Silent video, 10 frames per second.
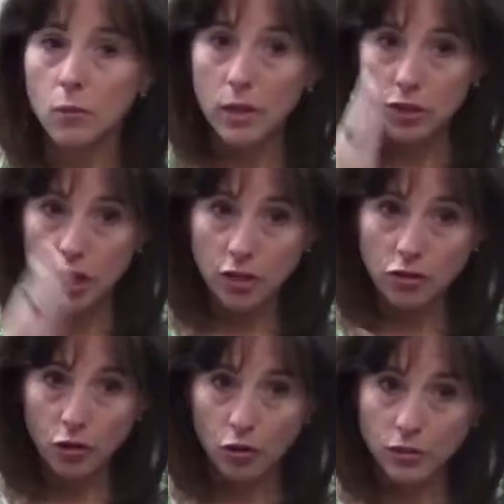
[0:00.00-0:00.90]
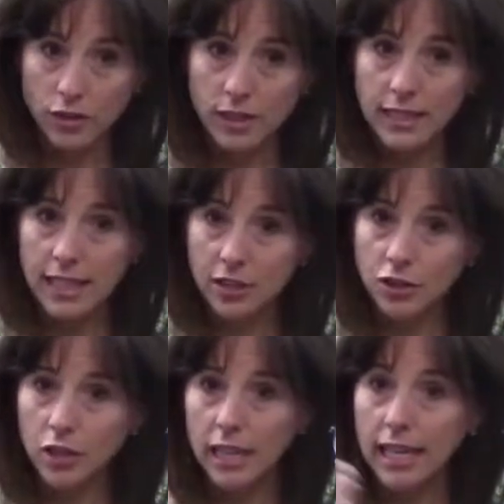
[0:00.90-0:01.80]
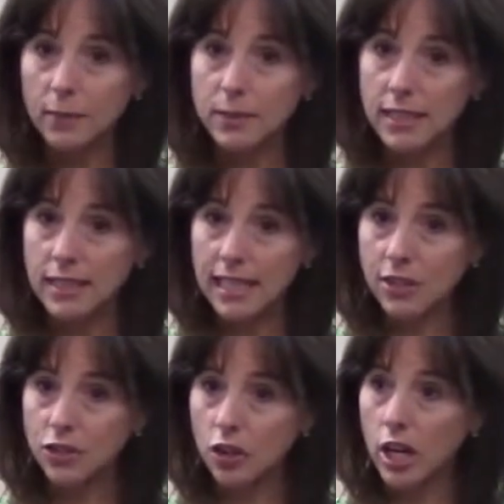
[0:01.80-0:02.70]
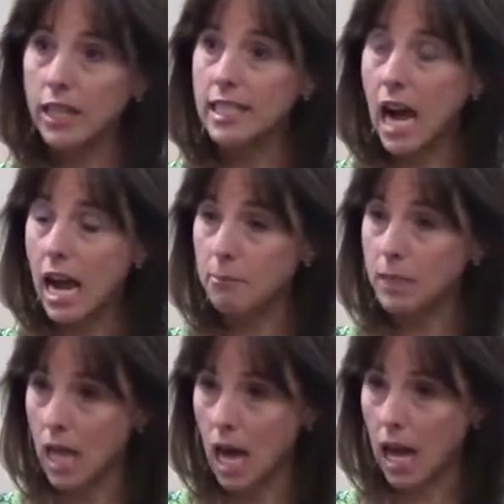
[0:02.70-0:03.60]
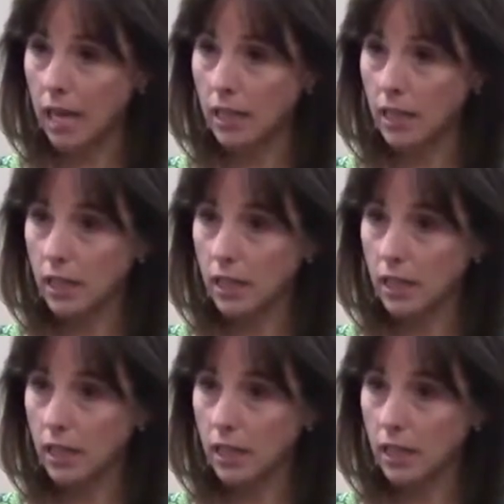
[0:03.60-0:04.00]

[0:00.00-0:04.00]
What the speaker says: which controls the teacher and keeps the teacher on a timeline.